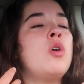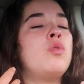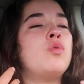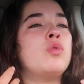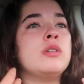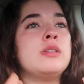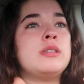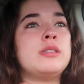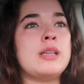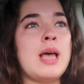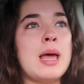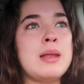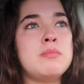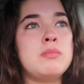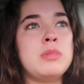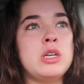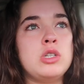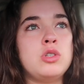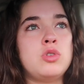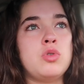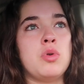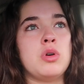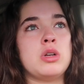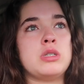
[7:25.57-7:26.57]

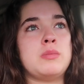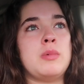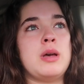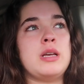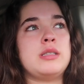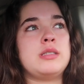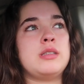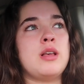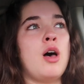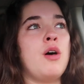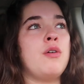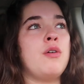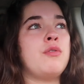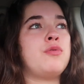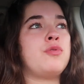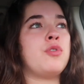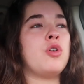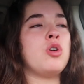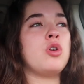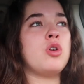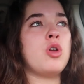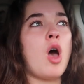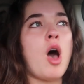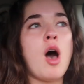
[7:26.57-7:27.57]
resentment towards myself
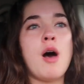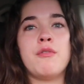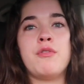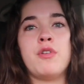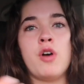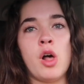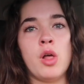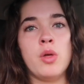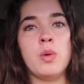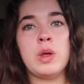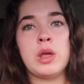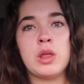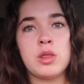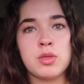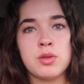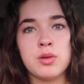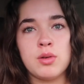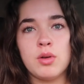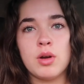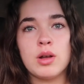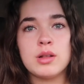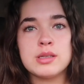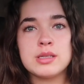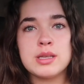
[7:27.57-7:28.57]
for not following
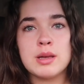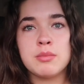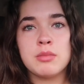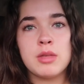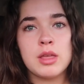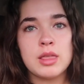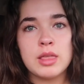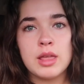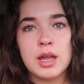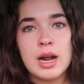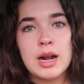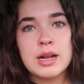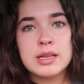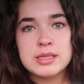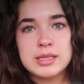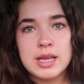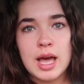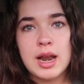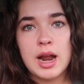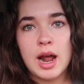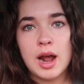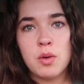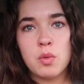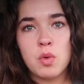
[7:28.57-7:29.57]
through on something that I
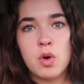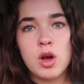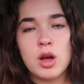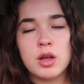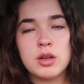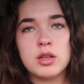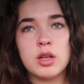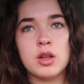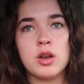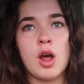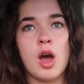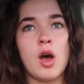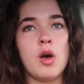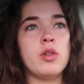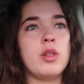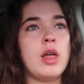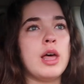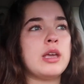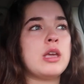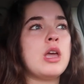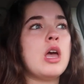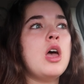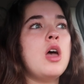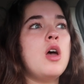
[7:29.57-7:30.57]
said I would, you know,
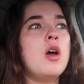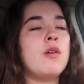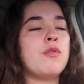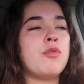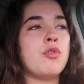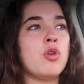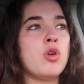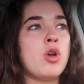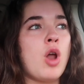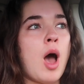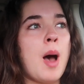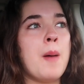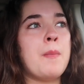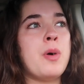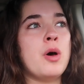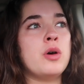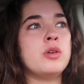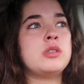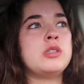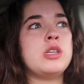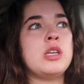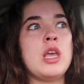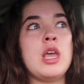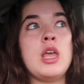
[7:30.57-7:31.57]
like, for not
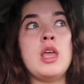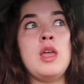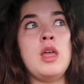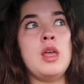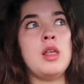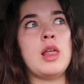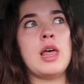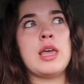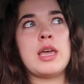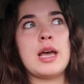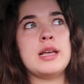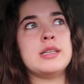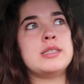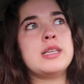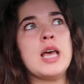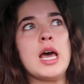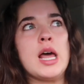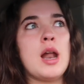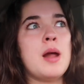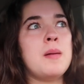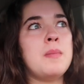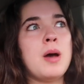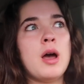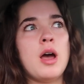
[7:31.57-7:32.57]
posting, like I
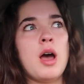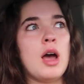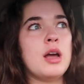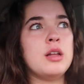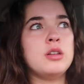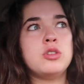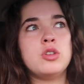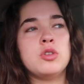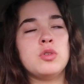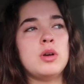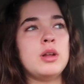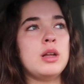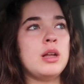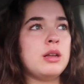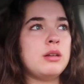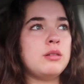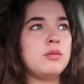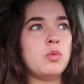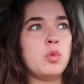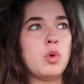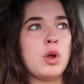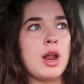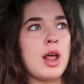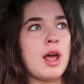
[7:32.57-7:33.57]
said, I'd do it
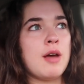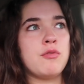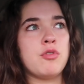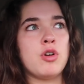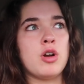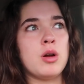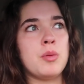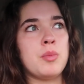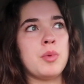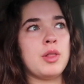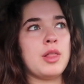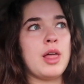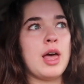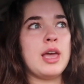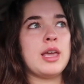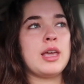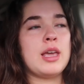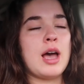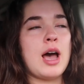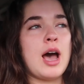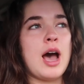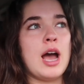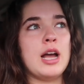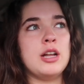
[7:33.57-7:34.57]
whenever, but
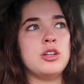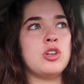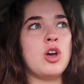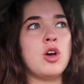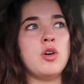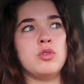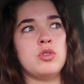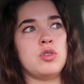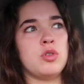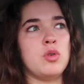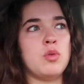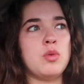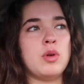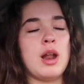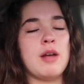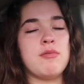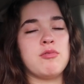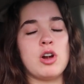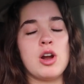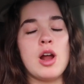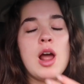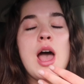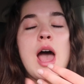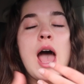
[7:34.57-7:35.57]
like, I don't do it
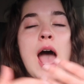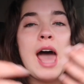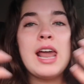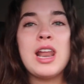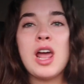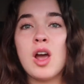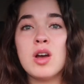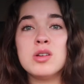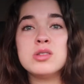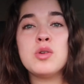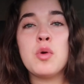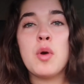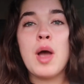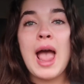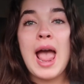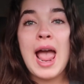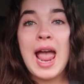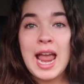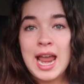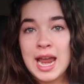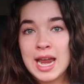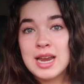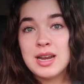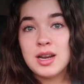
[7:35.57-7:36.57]
whenever. And I also
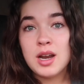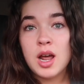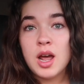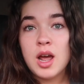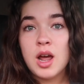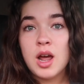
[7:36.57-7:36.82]
hate,